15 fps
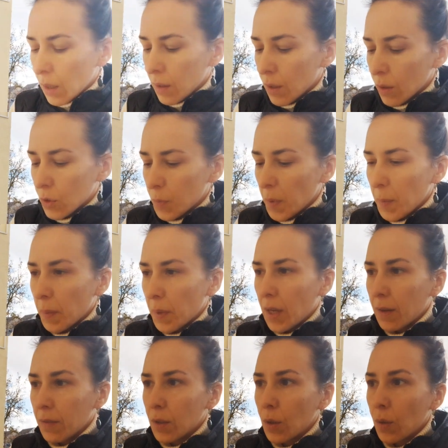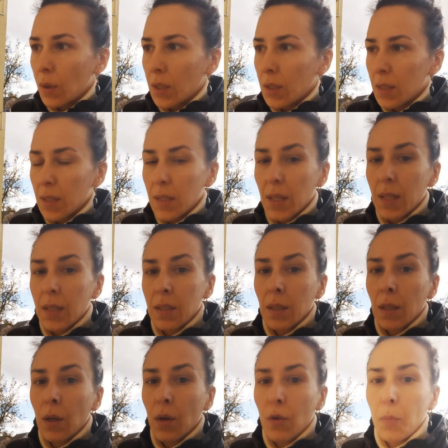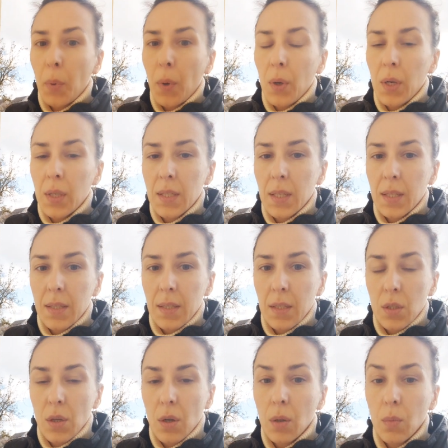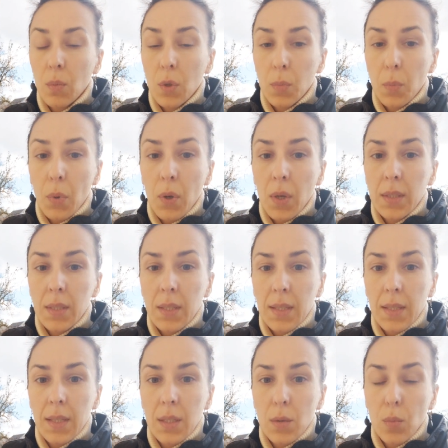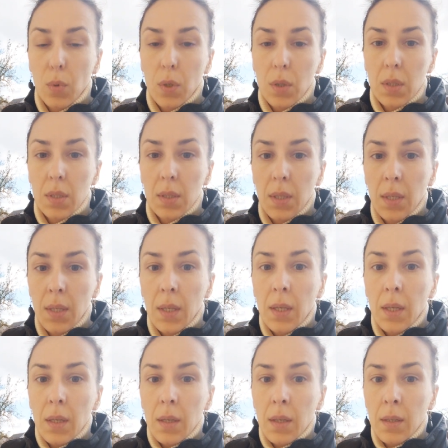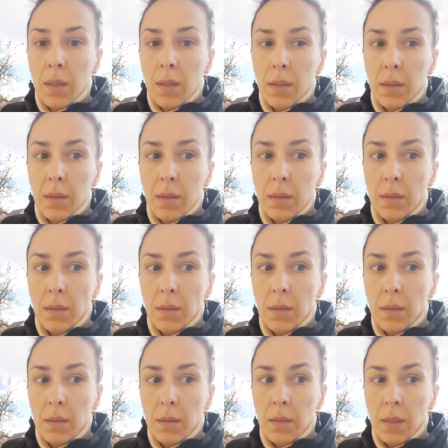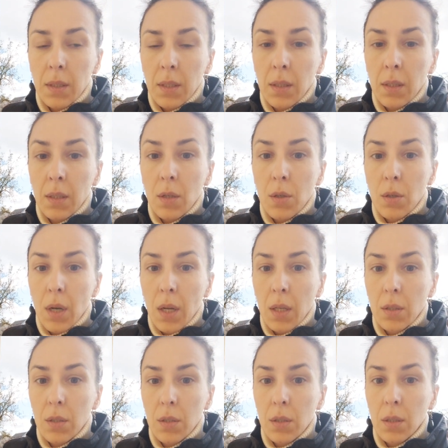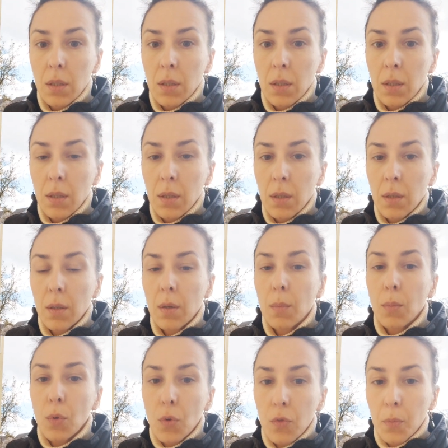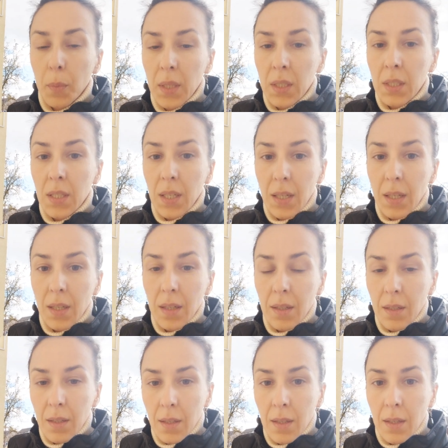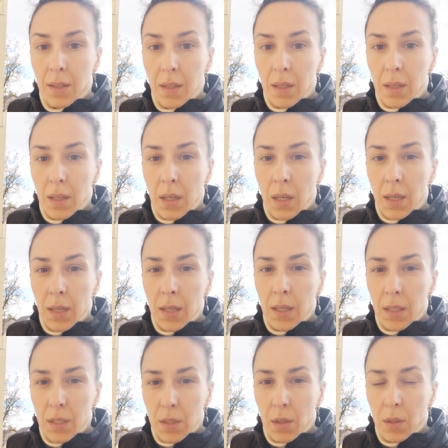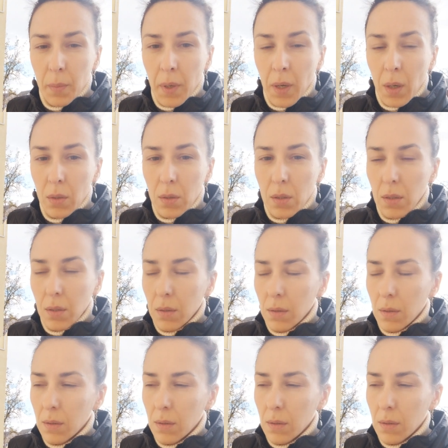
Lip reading: those people have no understanding of politics at all, what politics is, what the right movement is all about.